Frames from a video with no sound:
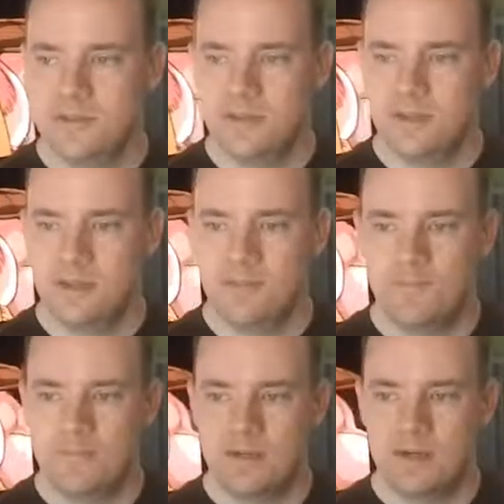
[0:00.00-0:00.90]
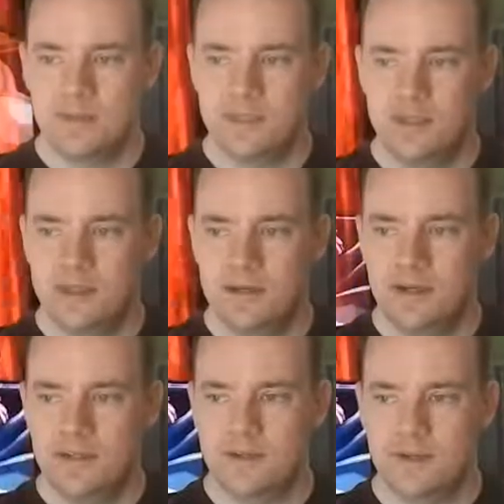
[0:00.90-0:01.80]
Just solder them together,
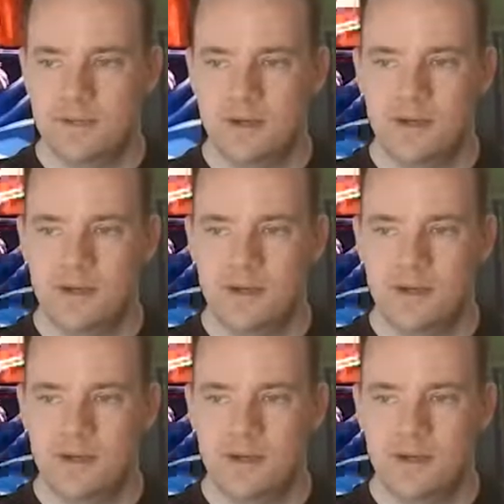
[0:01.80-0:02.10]
heat shrink them